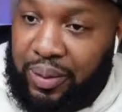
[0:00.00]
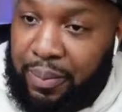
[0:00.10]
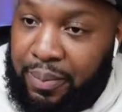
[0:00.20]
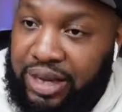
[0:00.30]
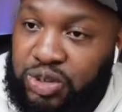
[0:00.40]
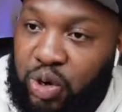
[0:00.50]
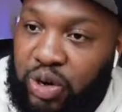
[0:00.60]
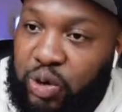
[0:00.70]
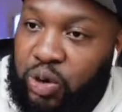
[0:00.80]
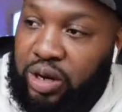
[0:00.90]
sure
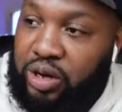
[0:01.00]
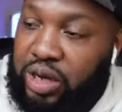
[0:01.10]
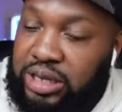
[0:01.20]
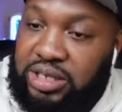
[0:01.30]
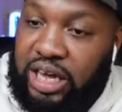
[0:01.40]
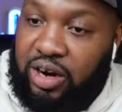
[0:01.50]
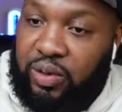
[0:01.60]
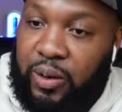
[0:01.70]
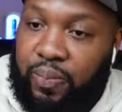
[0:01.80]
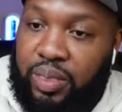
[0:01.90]
you consider
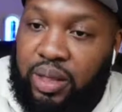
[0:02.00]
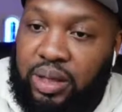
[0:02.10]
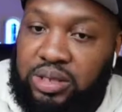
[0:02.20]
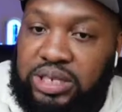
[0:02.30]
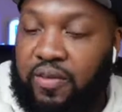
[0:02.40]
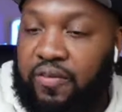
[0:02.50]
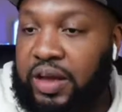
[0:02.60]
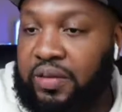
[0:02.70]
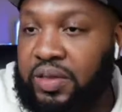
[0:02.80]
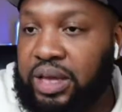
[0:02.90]
it.
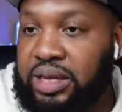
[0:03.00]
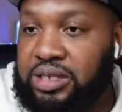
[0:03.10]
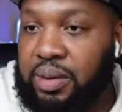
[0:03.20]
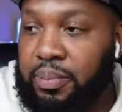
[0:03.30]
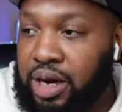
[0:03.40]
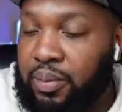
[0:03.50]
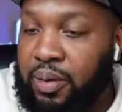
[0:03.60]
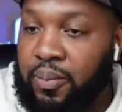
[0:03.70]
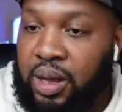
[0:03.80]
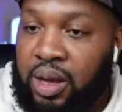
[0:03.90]
$750 is the
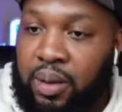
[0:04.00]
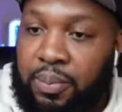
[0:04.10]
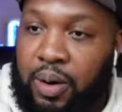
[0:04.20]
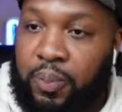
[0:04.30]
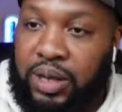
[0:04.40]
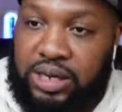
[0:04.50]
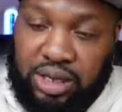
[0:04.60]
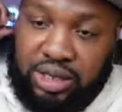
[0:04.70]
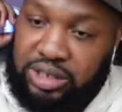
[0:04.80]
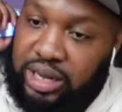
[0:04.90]
minimum, but please
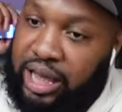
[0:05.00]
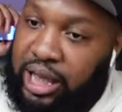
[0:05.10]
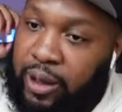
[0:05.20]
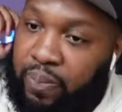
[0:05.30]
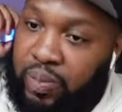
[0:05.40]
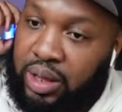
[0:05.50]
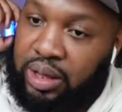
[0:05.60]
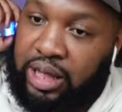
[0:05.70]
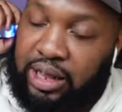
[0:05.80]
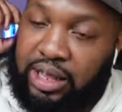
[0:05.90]
understand
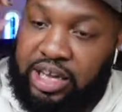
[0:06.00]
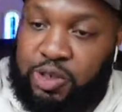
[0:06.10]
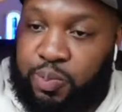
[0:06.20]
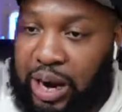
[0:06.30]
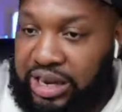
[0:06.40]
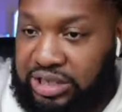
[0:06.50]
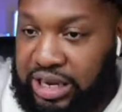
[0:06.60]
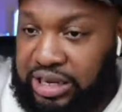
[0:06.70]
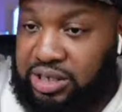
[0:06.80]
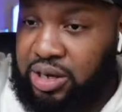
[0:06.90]
that these
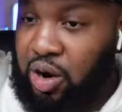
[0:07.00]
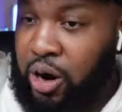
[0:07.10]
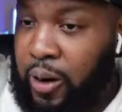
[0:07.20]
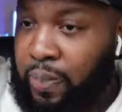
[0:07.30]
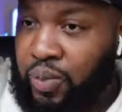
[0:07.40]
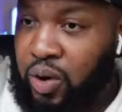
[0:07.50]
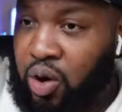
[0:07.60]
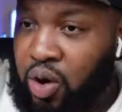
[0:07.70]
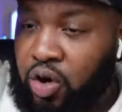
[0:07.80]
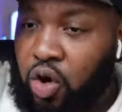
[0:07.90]
projects are
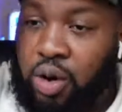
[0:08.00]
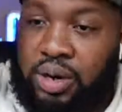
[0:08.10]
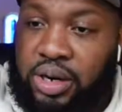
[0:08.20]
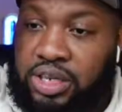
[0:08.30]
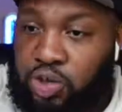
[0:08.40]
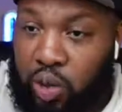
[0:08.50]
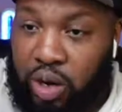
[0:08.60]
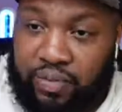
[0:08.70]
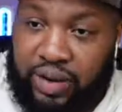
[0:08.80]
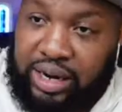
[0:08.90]
normally
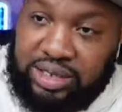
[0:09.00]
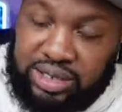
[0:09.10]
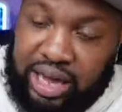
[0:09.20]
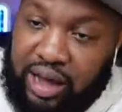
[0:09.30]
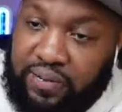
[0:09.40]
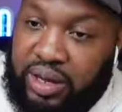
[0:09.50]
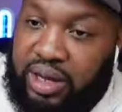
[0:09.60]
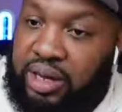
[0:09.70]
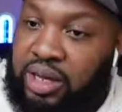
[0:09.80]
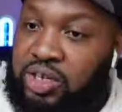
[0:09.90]

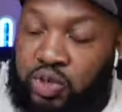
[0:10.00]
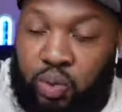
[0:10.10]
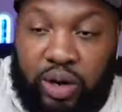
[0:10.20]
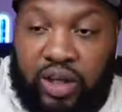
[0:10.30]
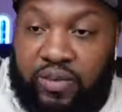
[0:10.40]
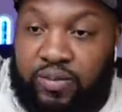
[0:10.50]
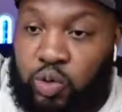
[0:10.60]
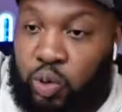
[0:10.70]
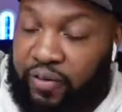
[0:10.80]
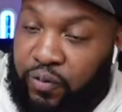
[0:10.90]
$12.97,
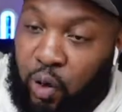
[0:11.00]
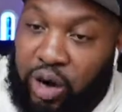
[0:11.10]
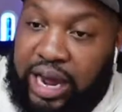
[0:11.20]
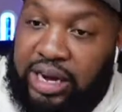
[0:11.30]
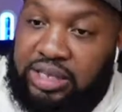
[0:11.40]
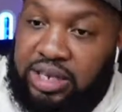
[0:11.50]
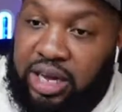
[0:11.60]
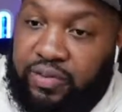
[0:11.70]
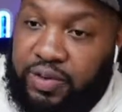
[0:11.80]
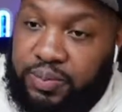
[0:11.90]
$24.97. All